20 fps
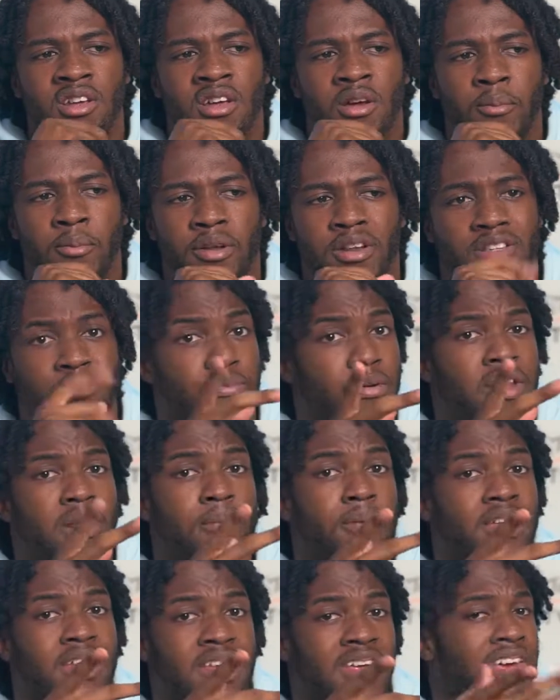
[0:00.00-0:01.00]
But it's been a
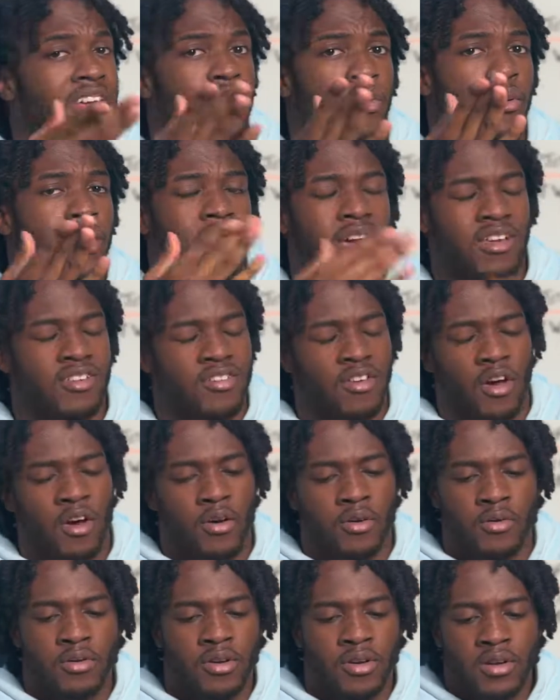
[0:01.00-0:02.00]
minute. Either way. So
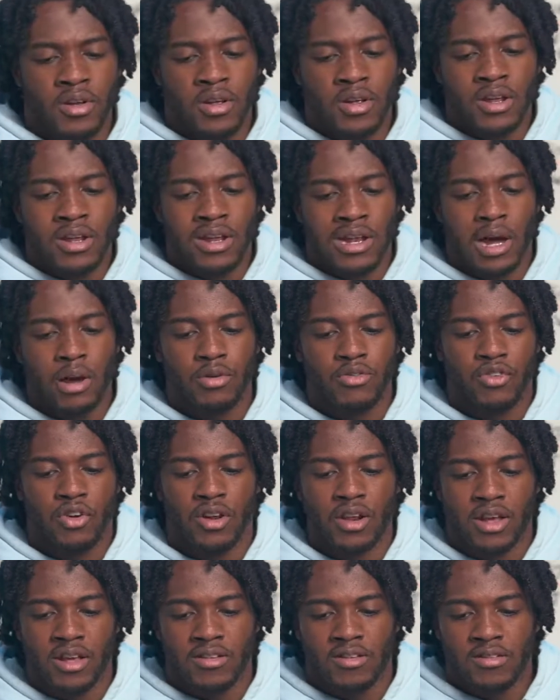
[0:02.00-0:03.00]
that was real
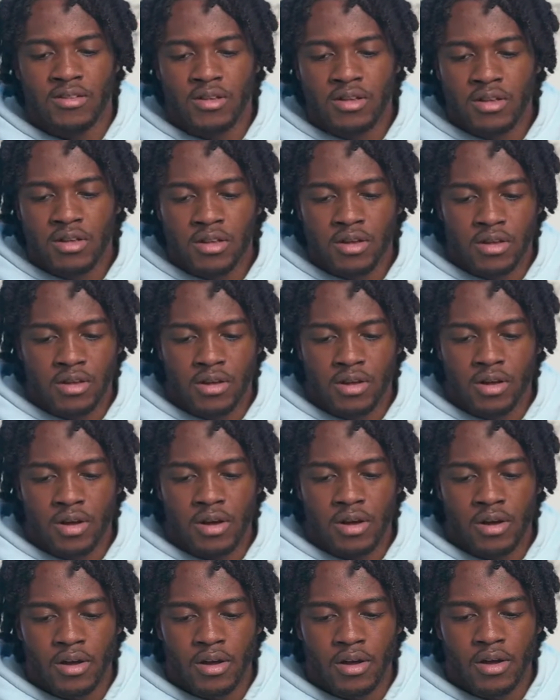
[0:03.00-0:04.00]
nice.
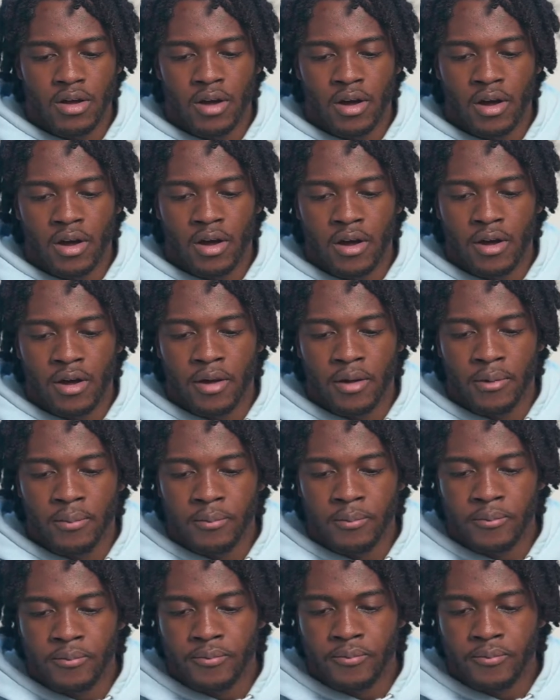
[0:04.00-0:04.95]
Boom,